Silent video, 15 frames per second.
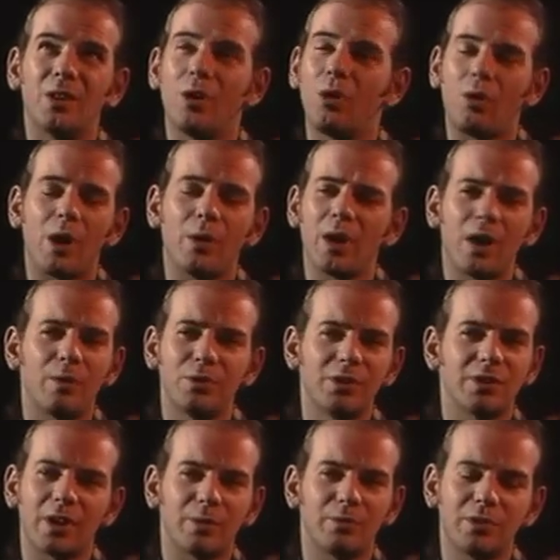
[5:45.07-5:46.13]
No, I
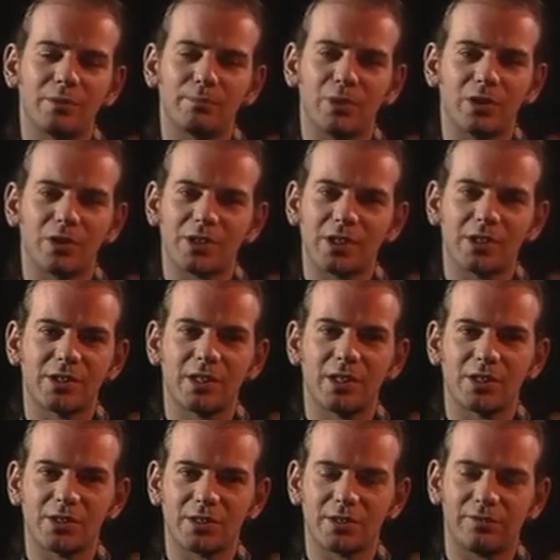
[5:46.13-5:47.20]
wouldn't, because I'd
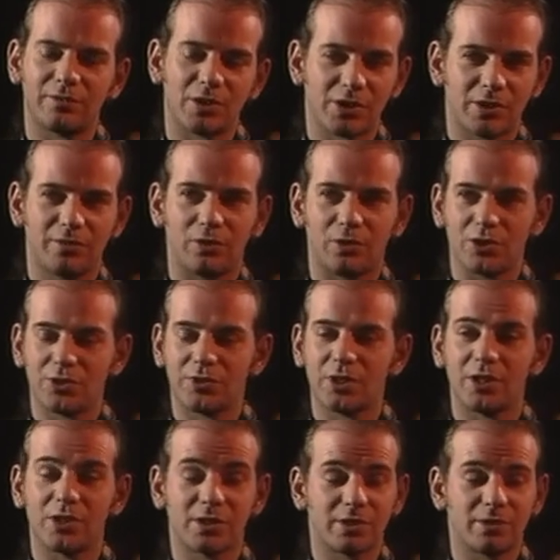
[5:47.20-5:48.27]
say it's, first of all,
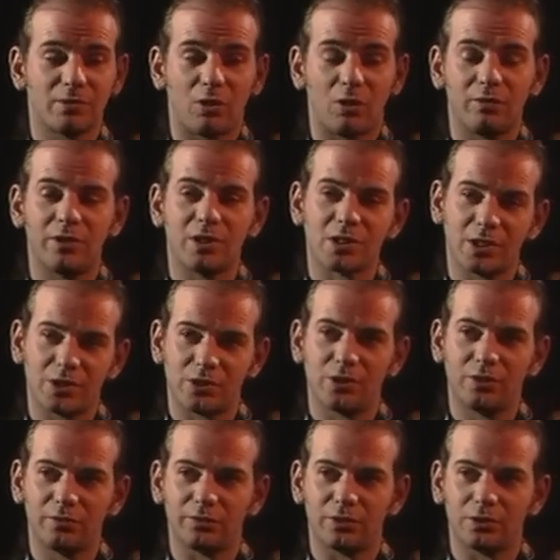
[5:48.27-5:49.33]
it's obviously
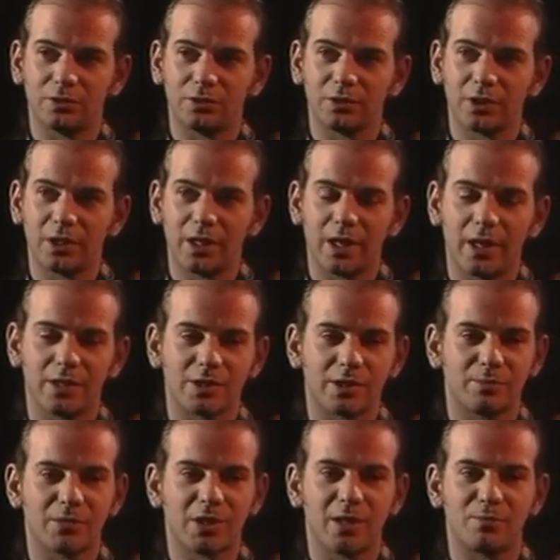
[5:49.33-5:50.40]
tuneful.
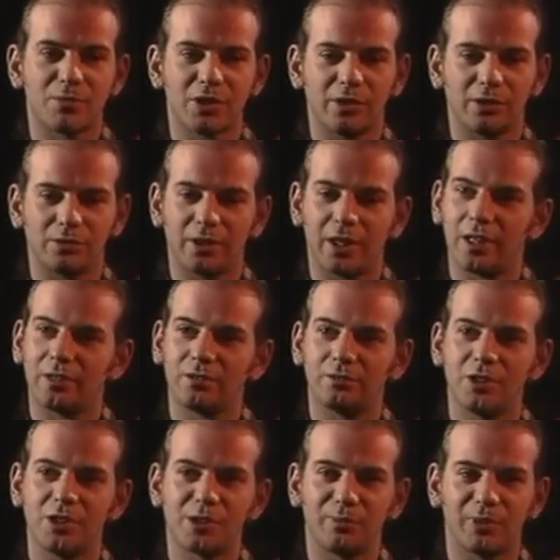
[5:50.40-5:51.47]
Sometimes it'll get
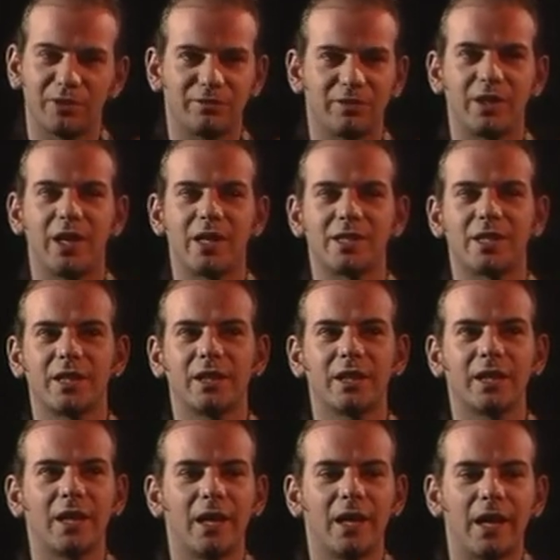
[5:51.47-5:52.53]
reasonably
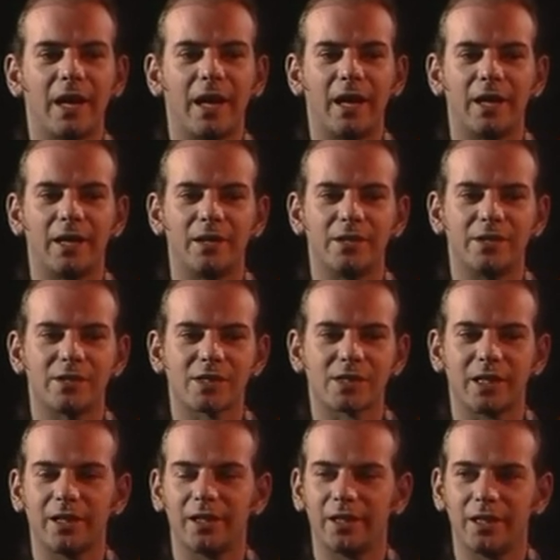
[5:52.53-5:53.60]
frenetic and
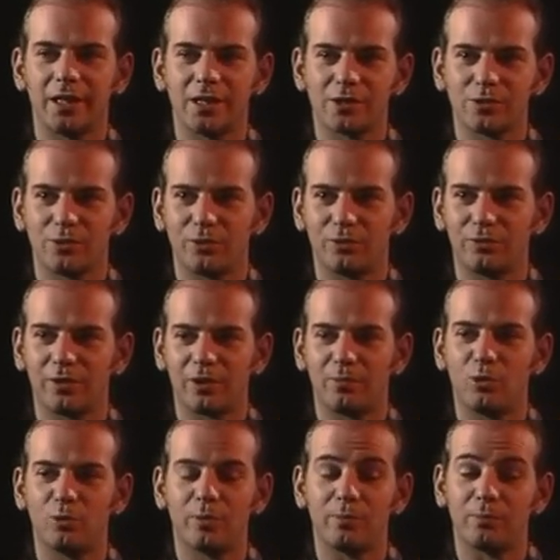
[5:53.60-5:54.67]
slightly atonal
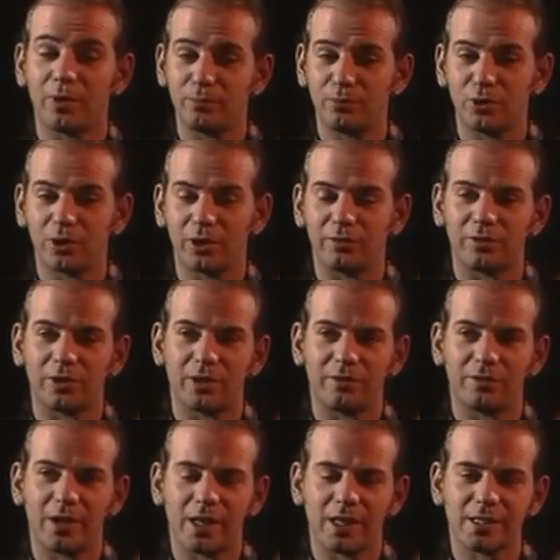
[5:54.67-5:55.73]
for a moment, but purely
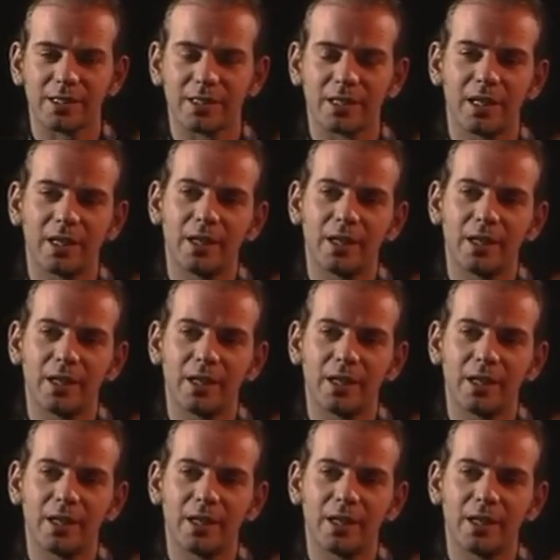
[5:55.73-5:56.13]
for effect.